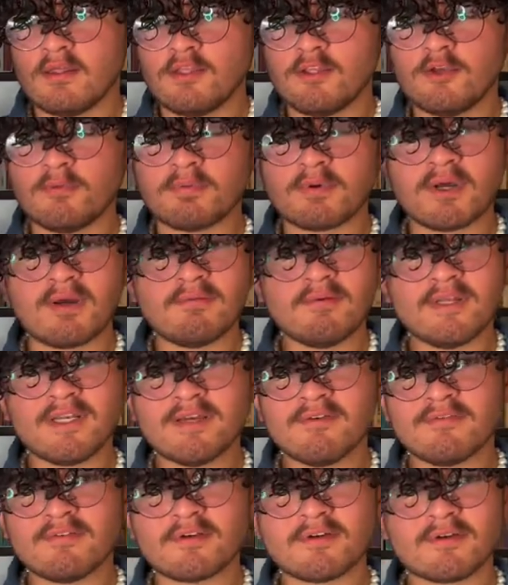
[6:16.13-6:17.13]
you've probably
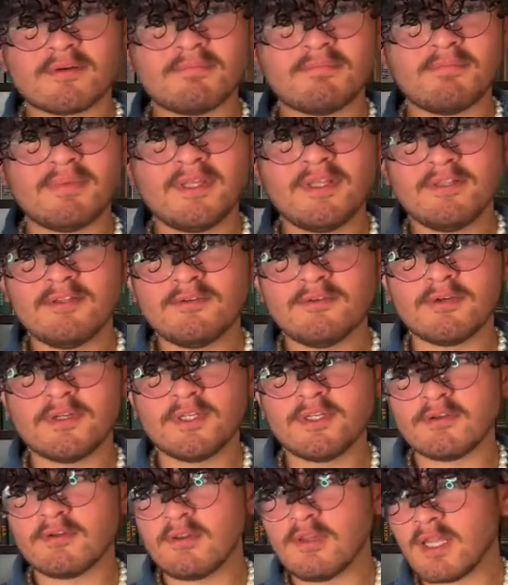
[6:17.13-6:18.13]
never been to
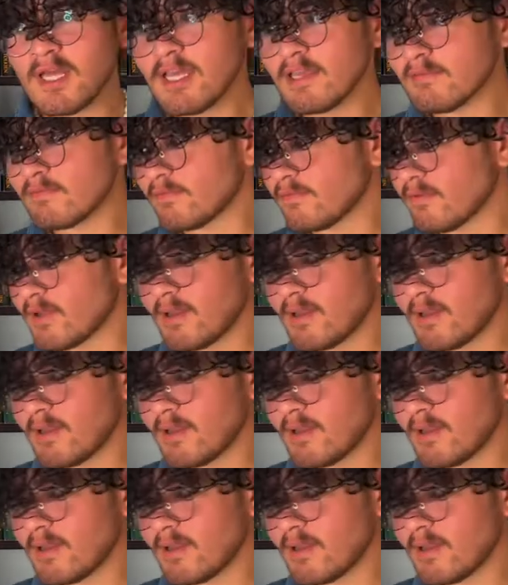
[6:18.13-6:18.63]
in your life.